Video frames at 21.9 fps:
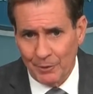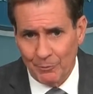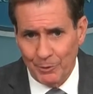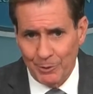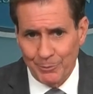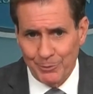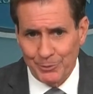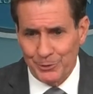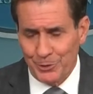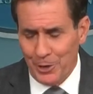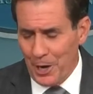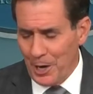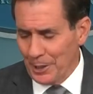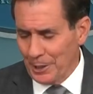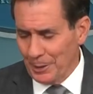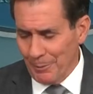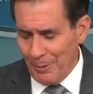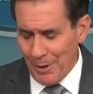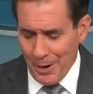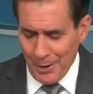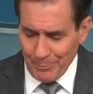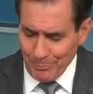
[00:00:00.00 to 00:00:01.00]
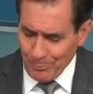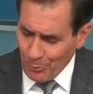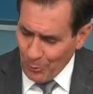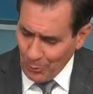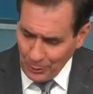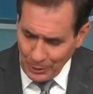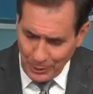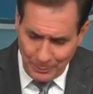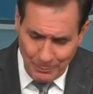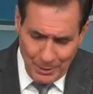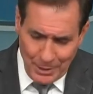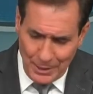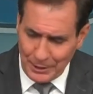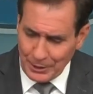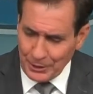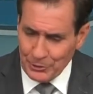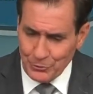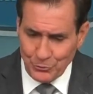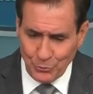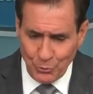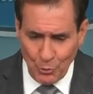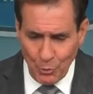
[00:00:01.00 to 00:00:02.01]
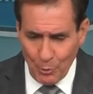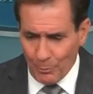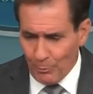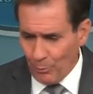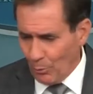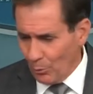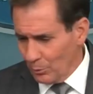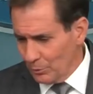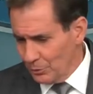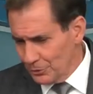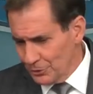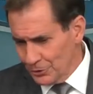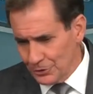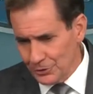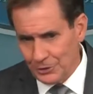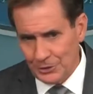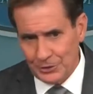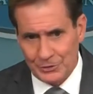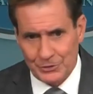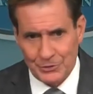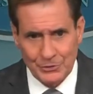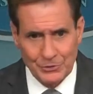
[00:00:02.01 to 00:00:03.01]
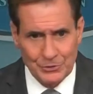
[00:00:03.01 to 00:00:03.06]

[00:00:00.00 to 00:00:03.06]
we've been talking about poor command and control, poor logistics and